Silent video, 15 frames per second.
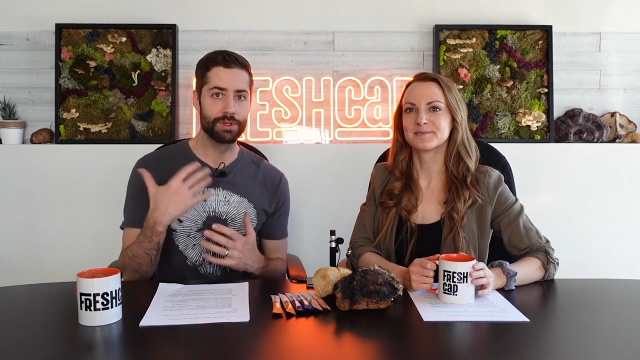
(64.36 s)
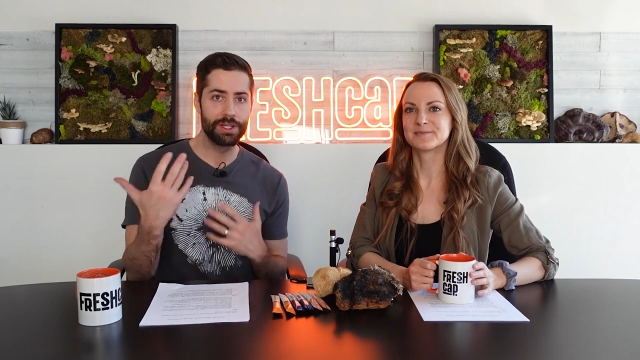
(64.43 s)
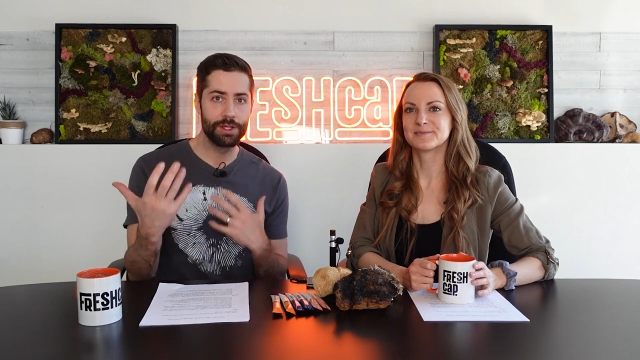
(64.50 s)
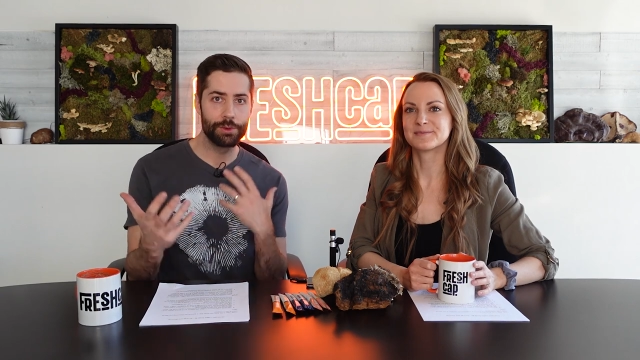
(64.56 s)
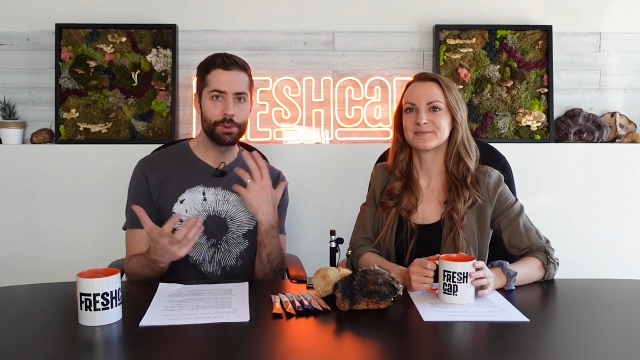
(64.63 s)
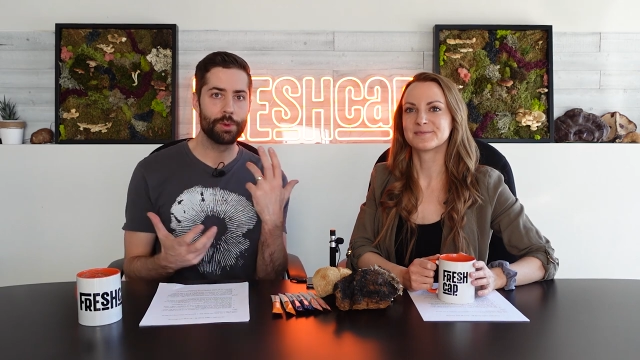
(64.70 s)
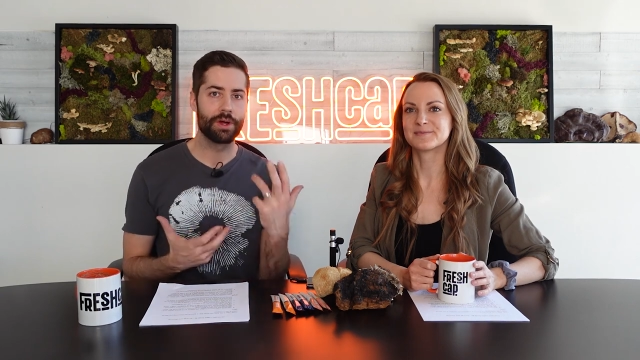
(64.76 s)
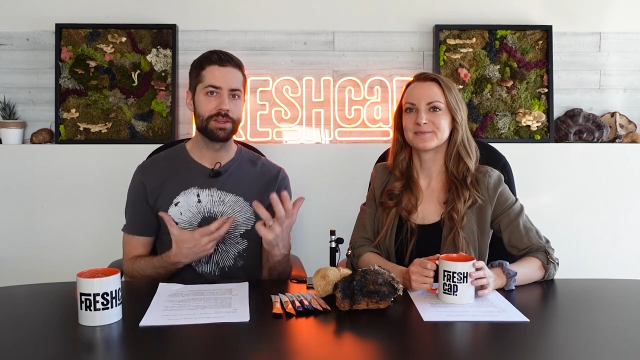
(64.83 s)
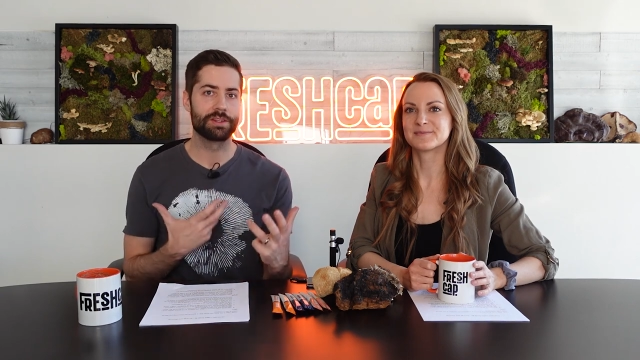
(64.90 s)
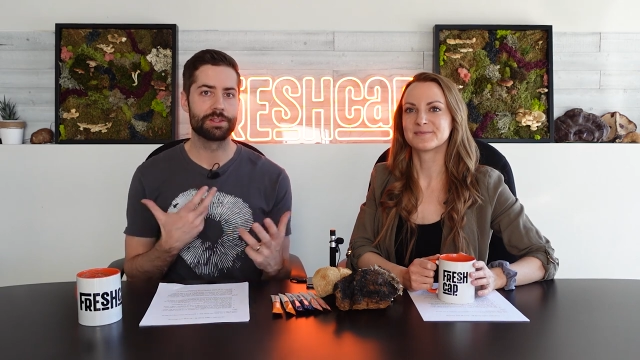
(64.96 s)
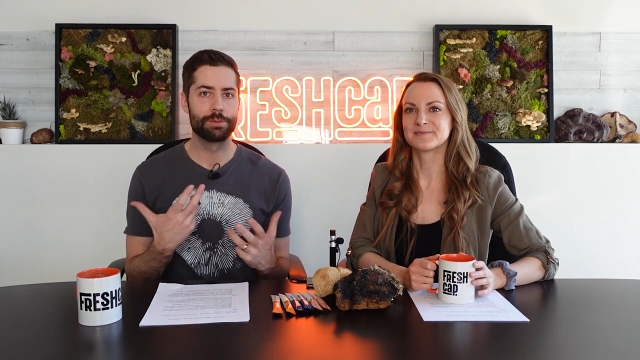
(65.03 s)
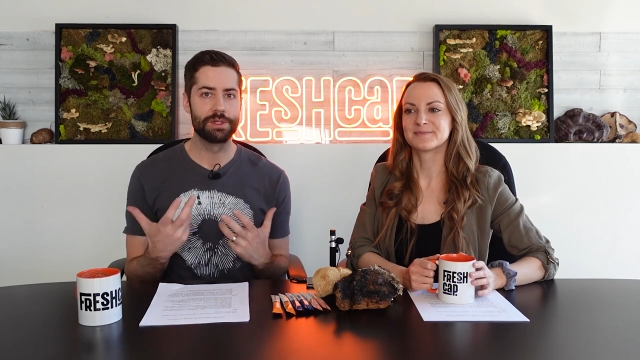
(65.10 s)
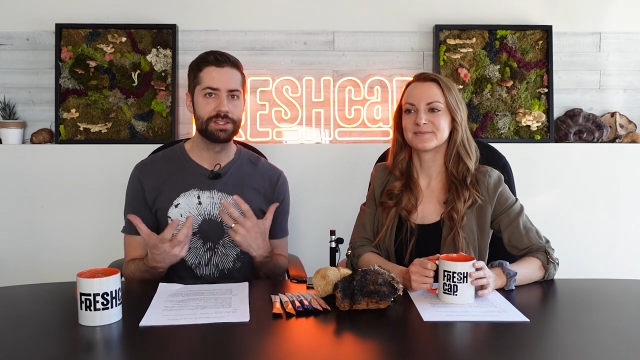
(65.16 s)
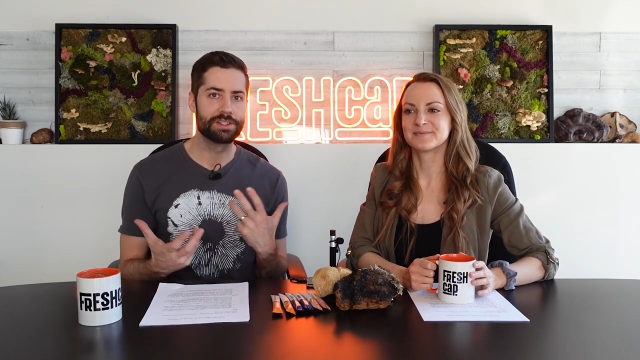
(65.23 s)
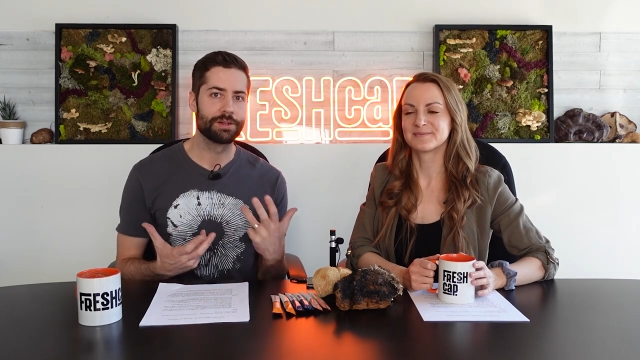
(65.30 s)
Speaker 1: really we want this to be
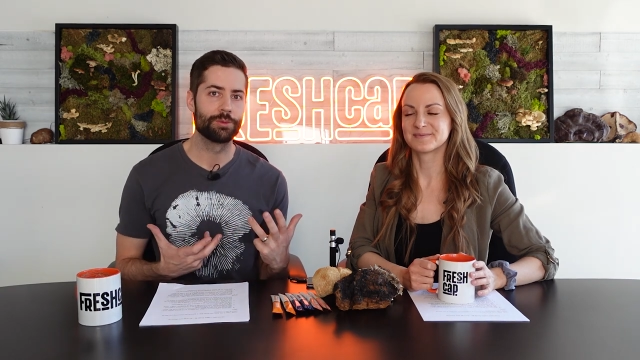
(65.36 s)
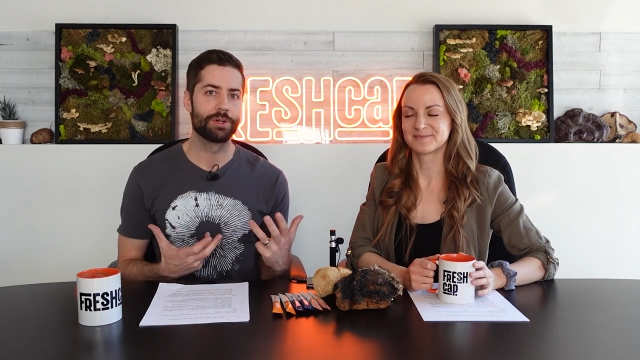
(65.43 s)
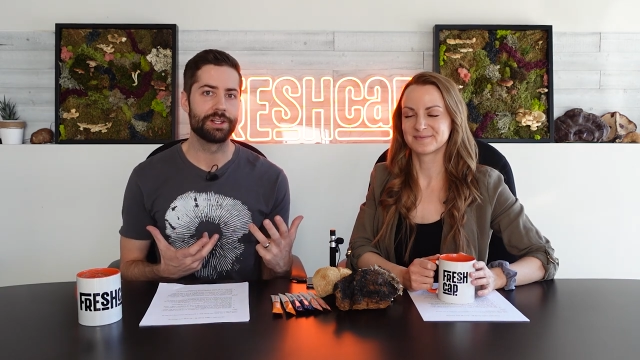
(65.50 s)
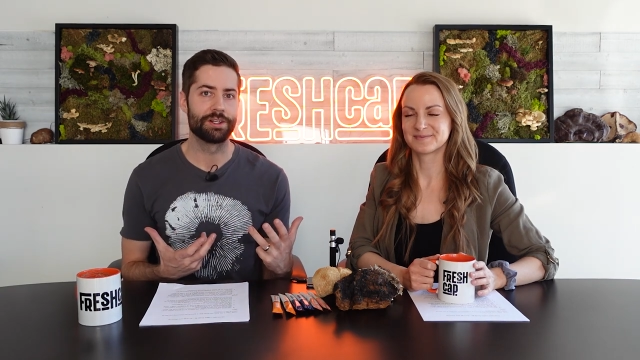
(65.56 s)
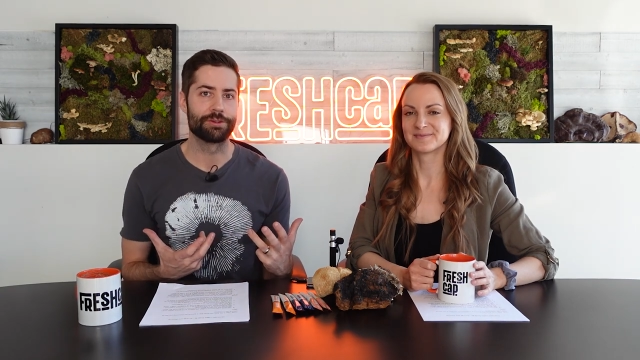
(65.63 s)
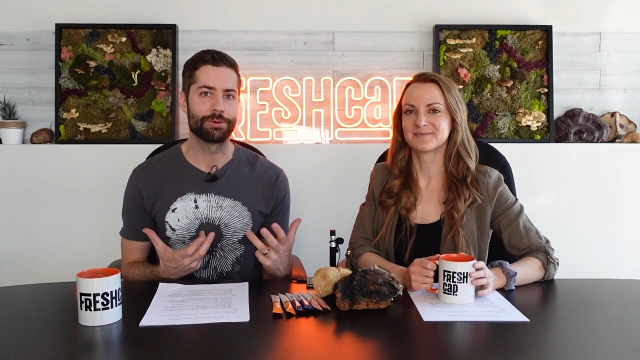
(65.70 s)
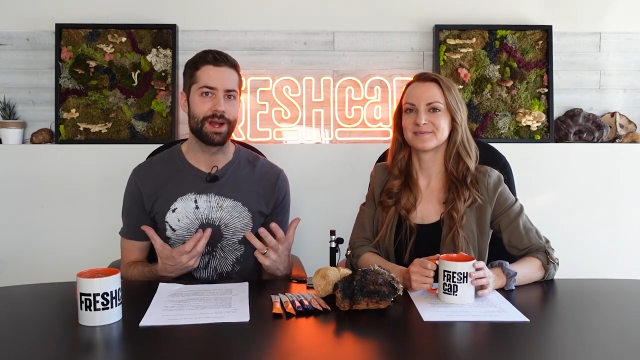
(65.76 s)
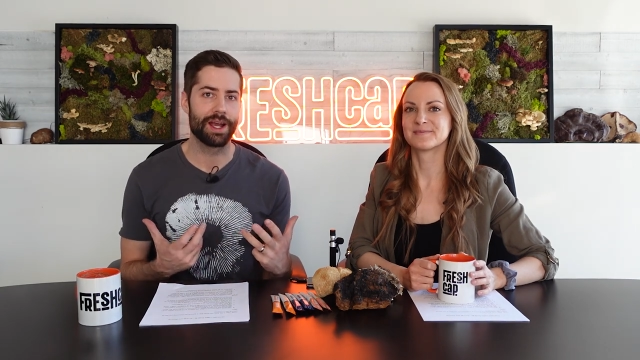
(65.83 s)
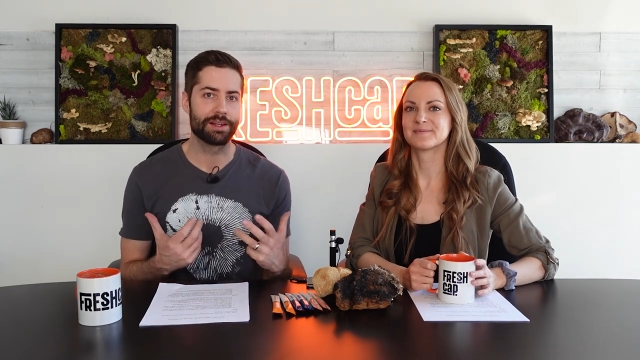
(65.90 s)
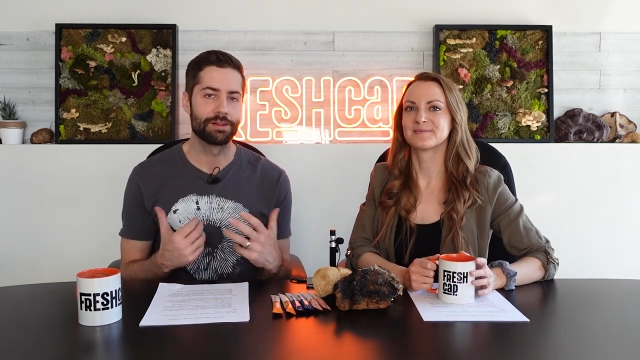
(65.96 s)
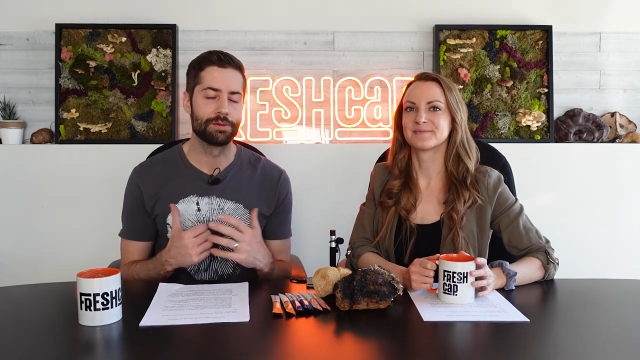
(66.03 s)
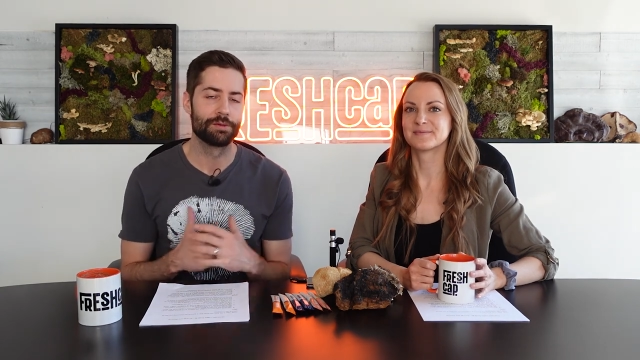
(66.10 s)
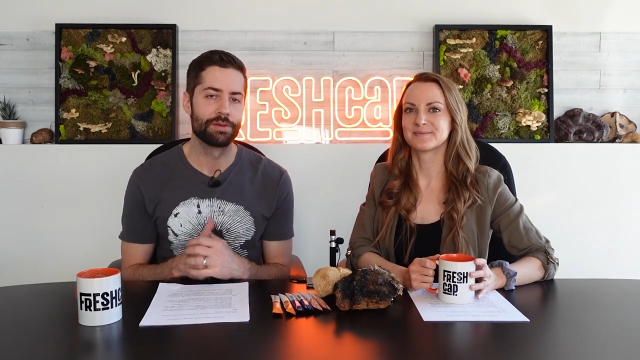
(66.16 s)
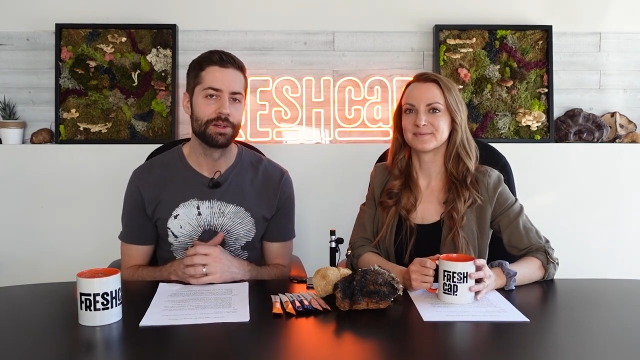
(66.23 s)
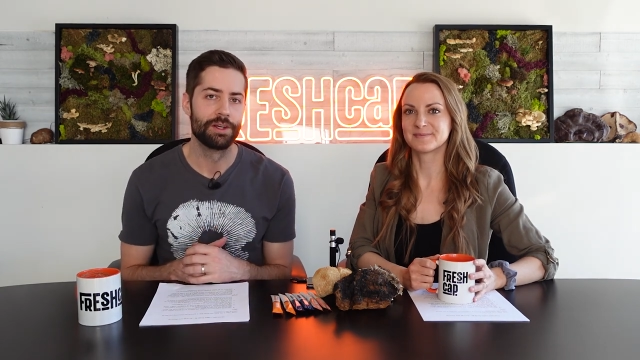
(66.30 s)
somewhat interactive,
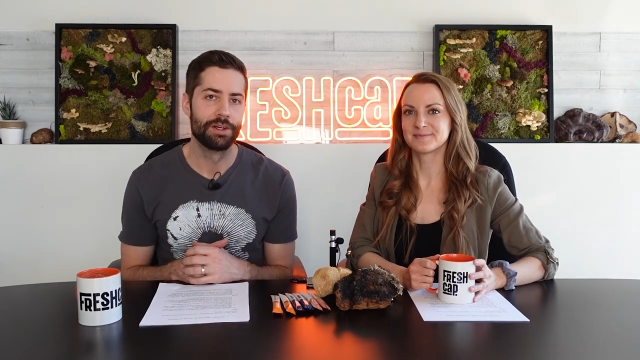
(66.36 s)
